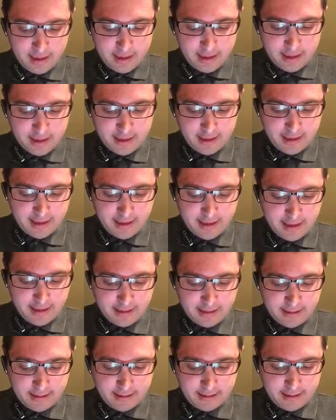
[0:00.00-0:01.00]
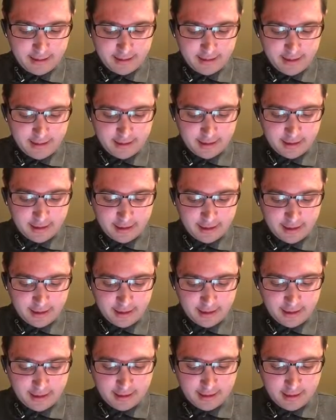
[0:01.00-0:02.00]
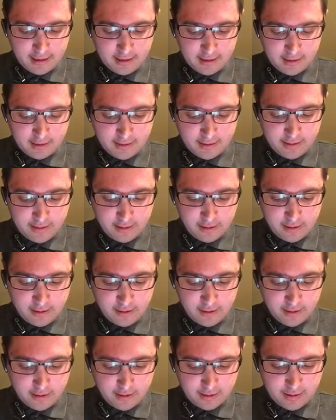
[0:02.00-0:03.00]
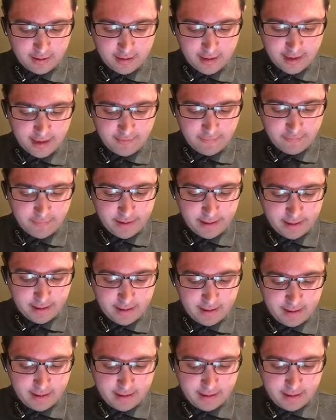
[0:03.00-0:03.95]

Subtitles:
She says she's concerned the dogs have been